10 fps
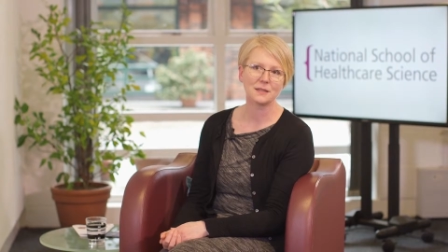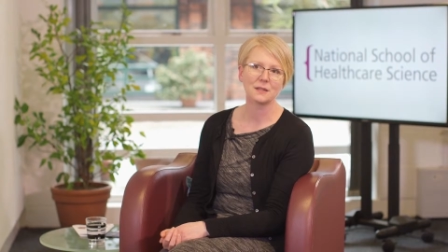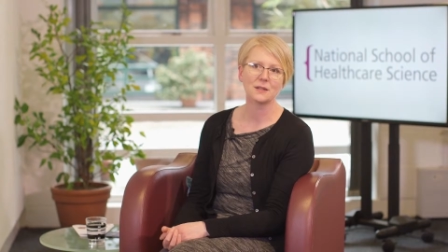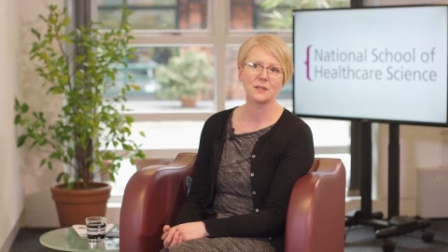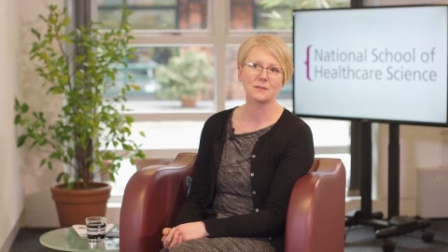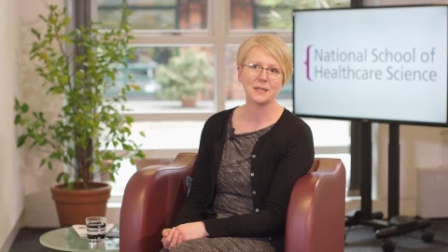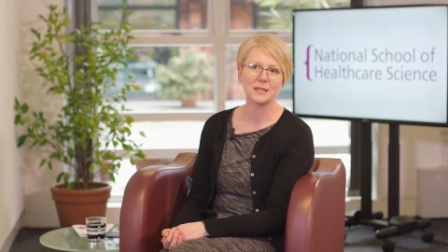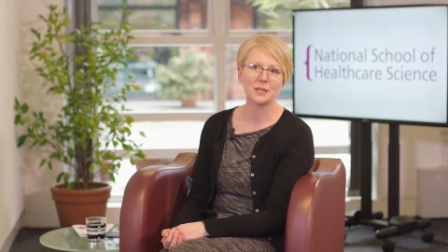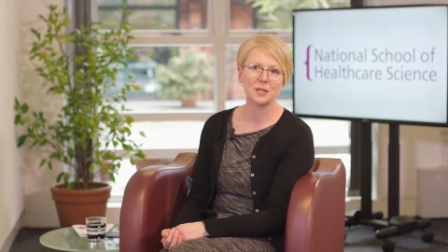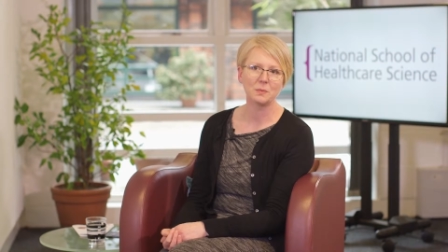there's a lot of
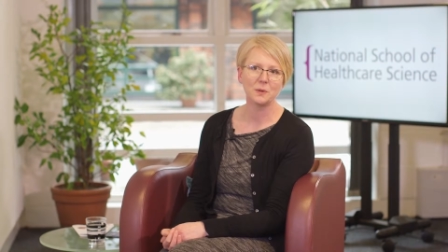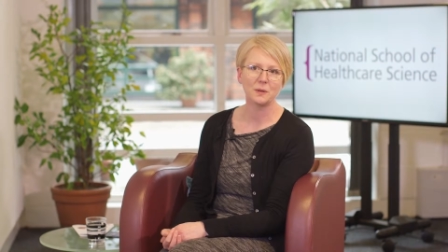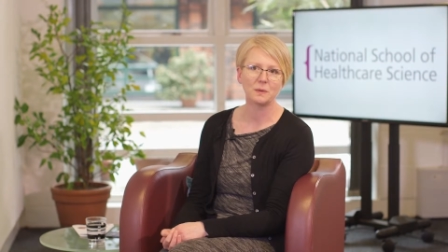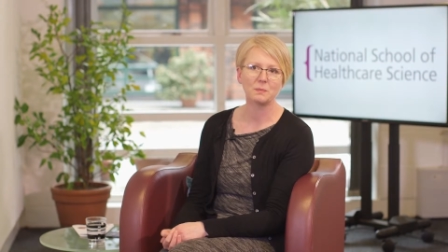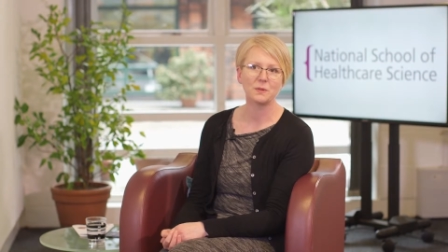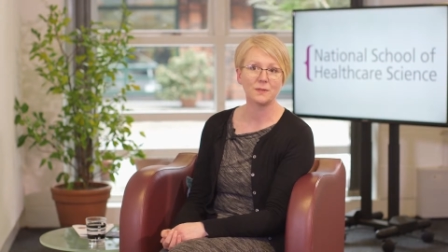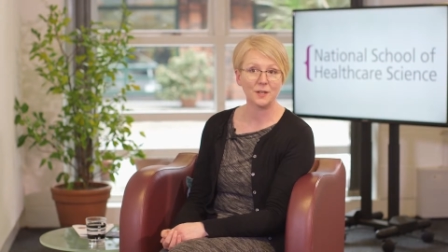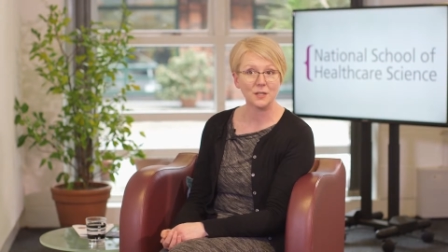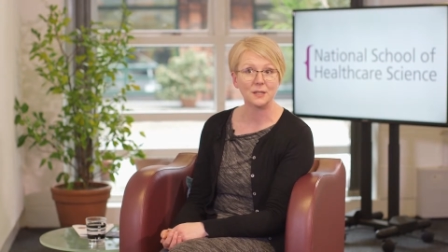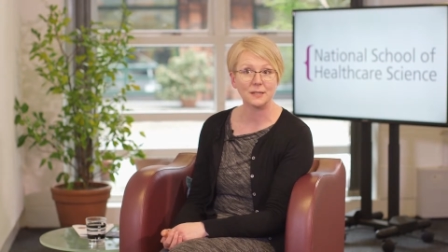leadership and
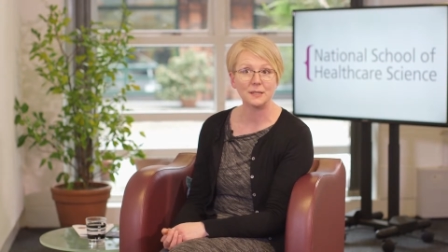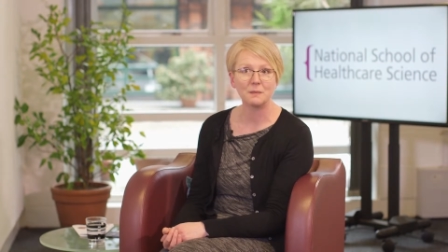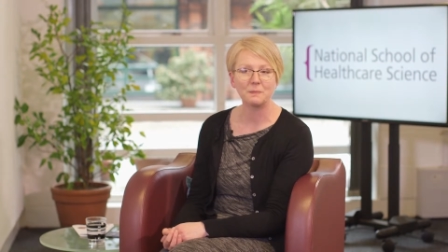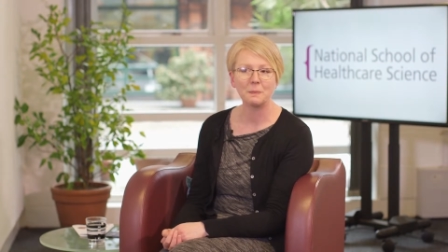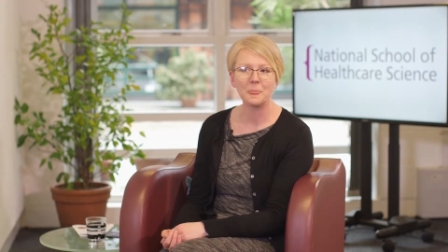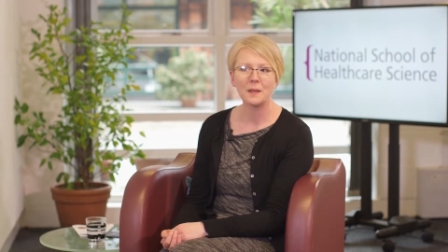professionalism.